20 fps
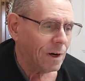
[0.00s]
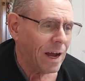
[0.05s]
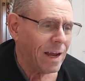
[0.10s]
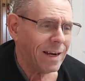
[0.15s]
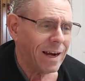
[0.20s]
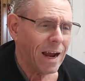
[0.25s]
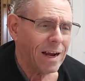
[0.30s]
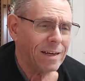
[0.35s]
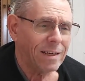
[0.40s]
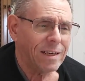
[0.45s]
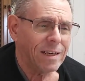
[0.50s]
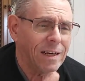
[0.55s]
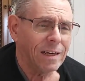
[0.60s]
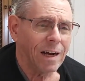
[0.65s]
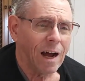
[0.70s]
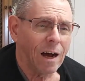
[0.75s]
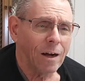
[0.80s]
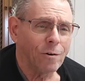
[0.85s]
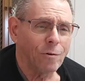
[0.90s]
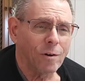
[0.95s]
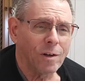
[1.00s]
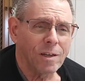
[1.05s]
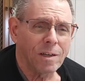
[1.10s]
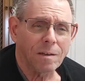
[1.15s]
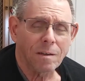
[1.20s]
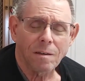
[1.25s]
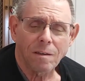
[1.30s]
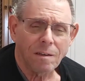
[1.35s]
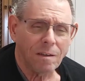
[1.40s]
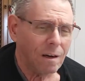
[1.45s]
The late
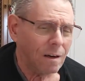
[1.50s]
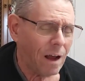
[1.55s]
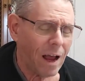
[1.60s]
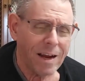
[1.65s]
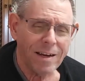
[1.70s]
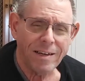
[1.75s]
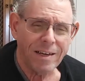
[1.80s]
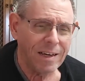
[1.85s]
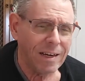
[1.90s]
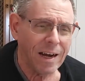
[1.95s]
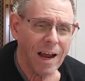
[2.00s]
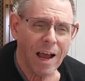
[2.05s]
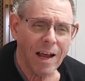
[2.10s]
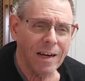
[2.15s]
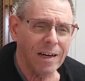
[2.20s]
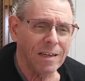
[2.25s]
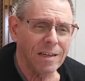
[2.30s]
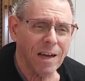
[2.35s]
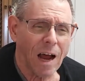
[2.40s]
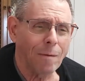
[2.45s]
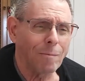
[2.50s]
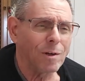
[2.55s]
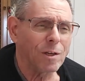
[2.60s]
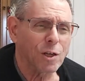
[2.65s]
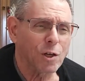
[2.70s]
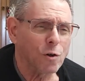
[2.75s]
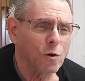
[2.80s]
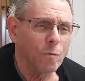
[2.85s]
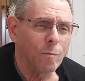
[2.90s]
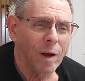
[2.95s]
1800s, 1880s, I'm
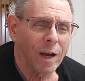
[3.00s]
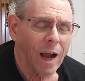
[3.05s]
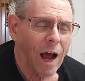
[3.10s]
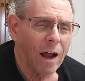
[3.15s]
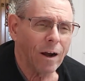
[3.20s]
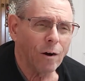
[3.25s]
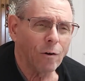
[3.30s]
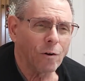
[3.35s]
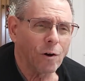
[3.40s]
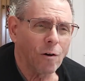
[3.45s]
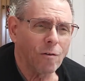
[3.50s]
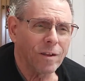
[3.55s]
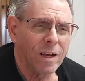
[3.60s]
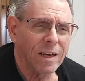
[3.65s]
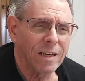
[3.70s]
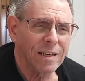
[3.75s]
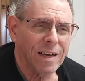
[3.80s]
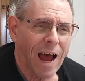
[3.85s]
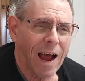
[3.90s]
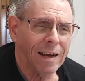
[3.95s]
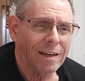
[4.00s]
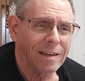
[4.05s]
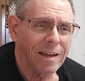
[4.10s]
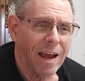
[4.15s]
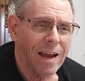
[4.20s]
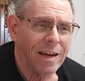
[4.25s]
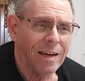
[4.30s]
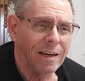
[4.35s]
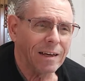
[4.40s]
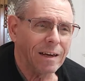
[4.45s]
assuming. I don't know the exact
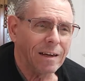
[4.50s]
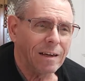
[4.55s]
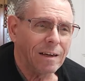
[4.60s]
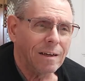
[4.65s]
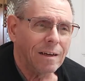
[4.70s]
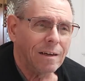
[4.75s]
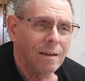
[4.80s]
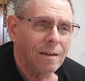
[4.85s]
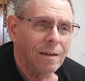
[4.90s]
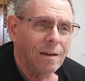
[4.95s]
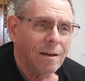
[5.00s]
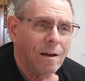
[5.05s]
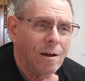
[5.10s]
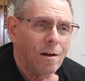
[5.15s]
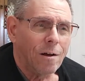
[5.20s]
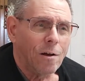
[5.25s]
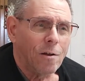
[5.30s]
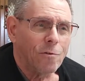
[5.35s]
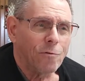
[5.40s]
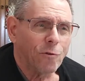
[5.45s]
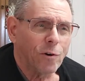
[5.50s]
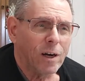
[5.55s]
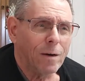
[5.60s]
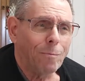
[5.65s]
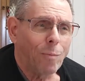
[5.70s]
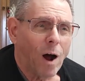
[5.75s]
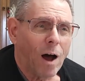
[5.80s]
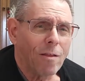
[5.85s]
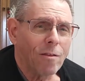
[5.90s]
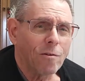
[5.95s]
date.
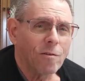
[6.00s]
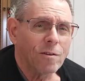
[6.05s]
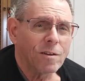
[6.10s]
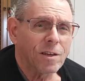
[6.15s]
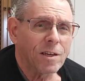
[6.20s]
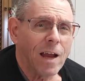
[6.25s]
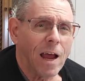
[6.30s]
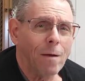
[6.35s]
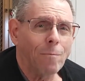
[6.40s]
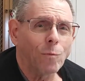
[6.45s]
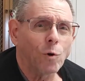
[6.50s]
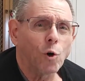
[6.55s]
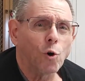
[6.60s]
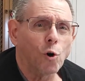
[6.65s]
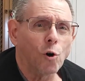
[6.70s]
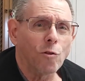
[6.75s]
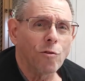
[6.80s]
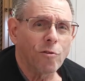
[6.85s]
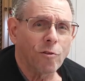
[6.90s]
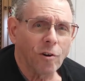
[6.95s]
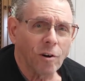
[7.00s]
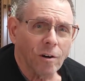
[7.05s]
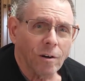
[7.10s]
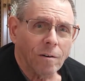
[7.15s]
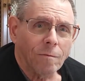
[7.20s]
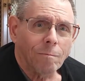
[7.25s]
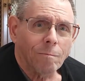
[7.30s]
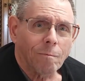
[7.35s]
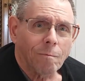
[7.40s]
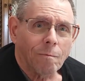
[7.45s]
Three brothers named Gunther,
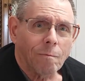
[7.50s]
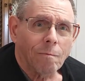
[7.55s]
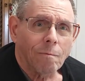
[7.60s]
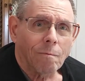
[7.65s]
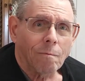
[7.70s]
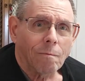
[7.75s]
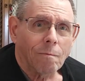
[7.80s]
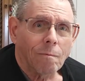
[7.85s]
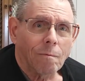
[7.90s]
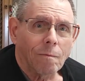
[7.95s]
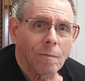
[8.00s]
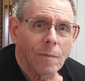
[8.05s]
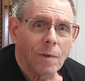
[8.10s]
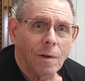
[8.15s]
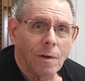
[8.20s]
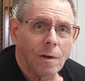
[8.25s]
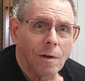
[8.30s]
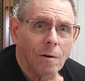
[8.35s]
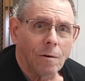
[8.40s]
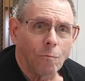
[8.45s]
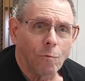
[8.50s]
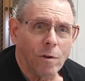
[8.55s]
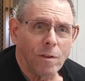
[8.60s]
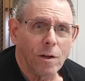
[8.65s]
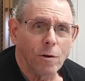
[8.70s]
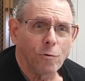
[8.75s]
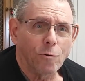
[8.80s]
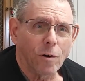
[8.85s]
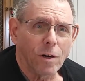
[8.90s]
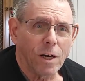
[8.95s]

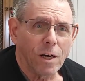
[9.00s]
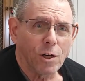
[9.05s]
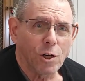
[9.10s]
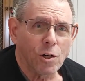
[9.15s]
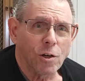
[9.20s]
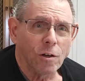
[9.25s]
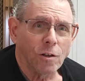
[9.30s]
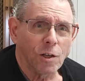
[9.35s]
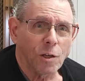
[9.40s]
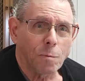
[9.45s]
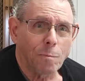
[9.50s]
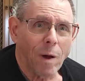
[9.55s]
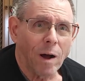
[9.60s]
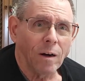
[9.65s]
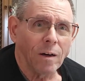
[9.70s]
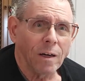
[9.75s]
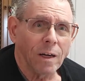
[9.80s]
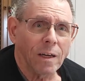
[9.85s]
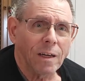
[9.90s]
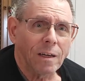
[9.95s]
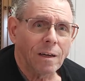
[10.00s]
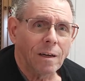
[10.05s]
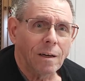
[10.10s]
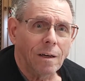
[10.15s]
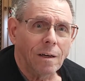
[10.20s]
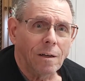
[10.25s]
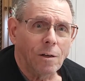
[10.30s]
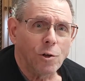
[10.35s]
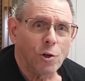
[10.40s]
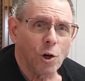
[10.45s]
with a traditional spelling,
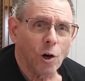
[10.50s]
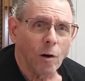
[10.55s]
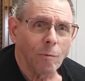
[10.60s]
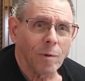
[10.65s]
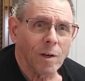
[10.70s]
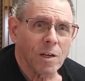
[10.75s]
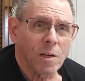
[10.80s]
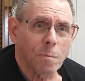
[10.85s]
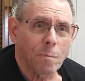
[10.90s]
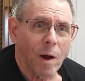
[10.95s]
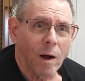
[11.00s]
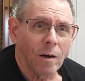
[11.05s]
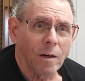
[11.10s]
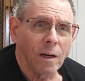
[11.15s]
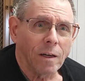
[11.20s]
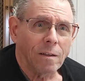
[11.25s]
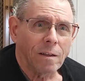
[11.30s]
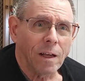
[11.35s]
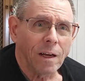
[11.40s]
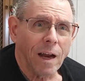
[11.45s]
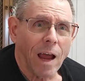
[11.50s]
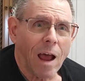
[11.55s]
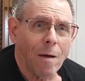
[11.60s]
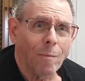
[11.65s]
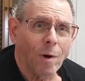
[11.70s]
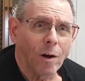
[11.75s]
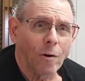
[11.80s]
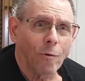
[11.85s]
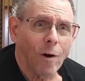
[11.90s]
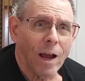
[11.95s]
German spelling, that
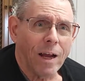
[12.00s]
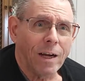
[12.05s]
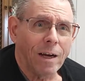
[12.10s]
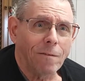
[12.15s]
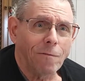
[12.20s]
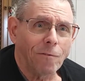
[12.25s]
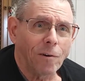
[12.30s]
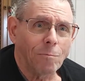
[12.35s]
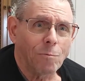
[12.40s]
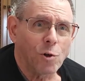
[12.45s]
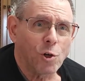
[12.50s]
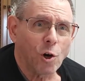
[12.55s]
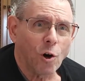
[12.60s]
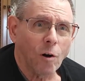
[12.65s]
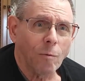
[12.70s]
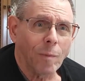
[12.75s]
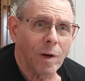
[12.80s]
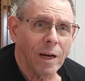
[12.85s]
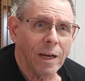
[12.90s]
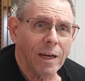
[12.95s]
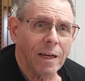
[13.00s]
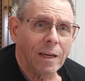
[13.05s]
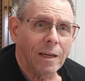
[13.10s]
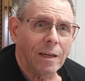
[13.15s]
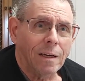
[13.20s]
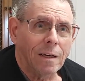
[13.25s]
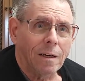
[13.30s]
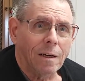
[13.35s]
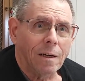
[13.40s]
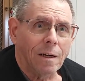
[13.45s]
emigrated from Germany,
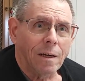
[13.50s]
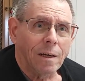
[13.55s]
